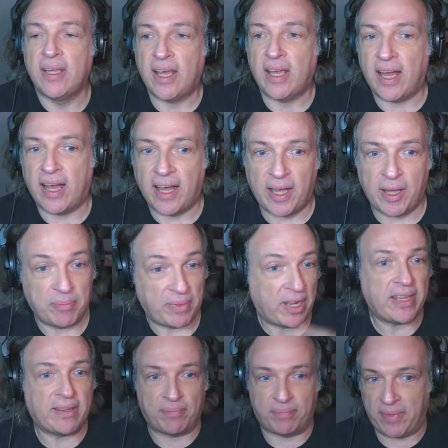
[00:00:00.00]
um,
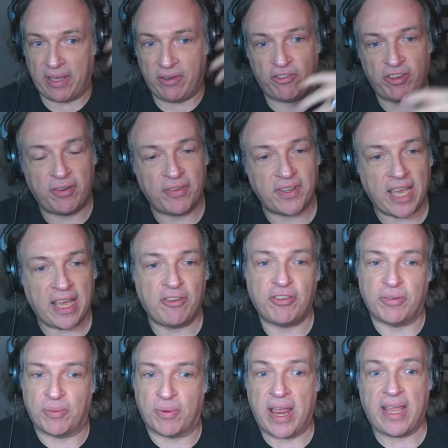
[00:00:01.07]
like
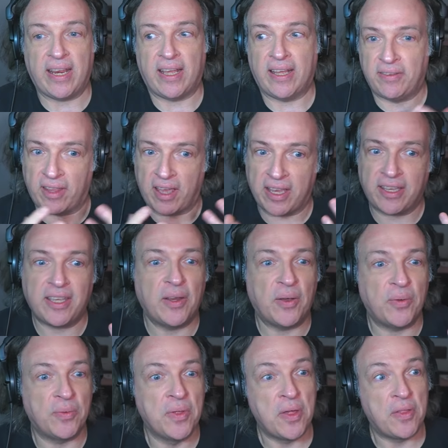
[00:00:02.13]
enshittification, right? And like you
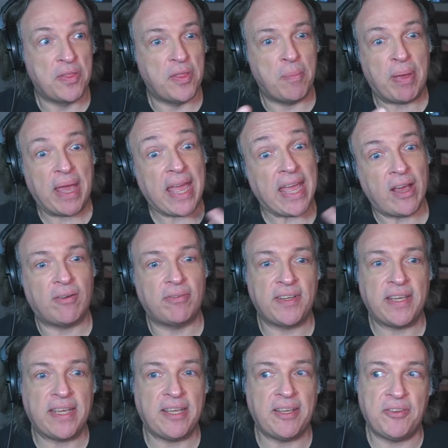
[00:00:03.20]
know, the payoff
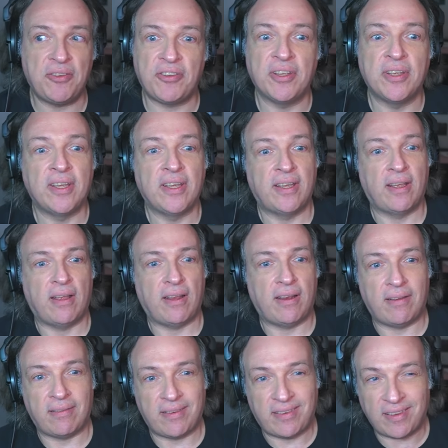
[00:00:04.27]
is
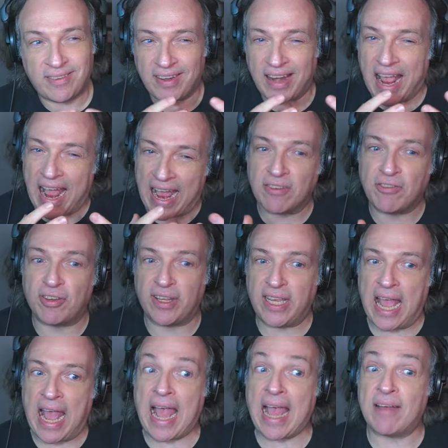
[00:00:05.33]
it doesn't actually
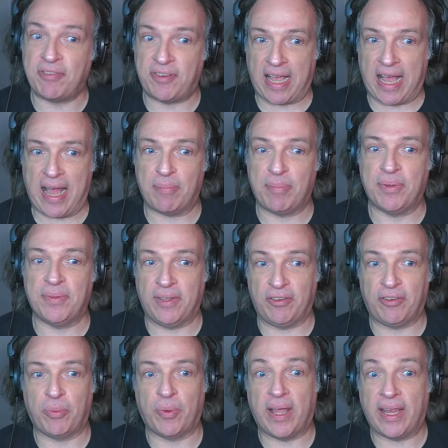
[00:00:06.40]
have to happen
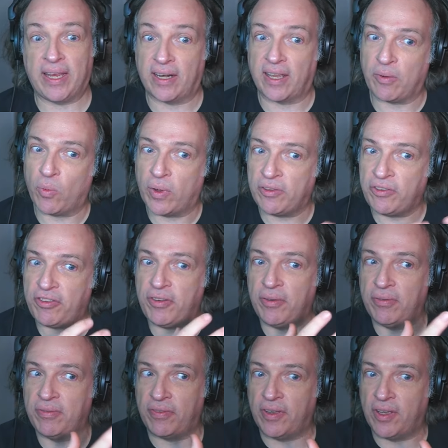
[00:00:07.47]
this way. Like once
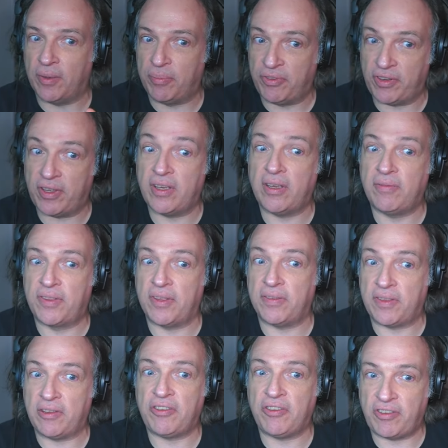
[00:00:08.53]
you've right. observed that
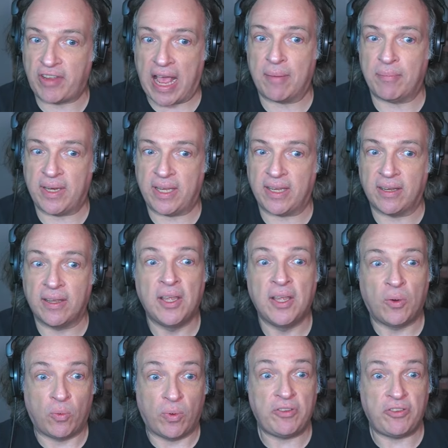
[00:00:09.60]
this is happening,
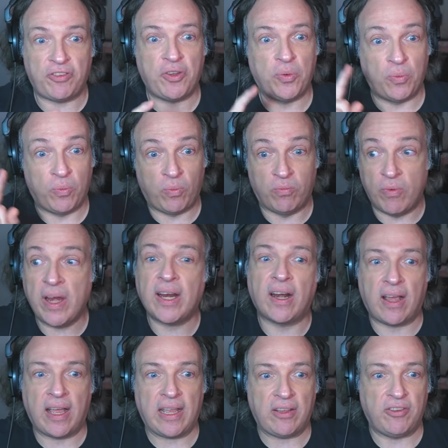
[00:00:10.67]
once you
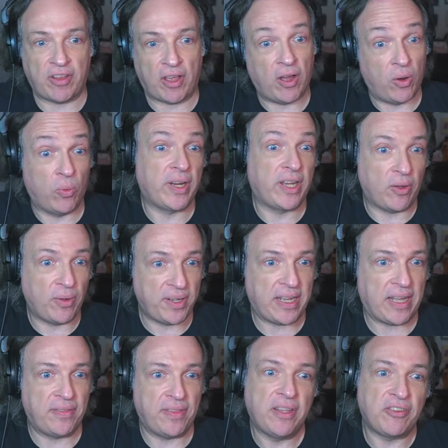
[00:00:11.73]
realize, oh, we're going
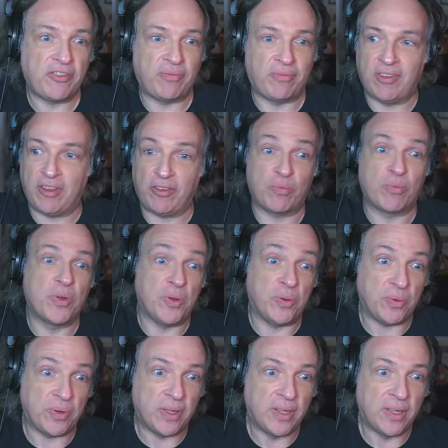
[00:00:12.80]
down this this route,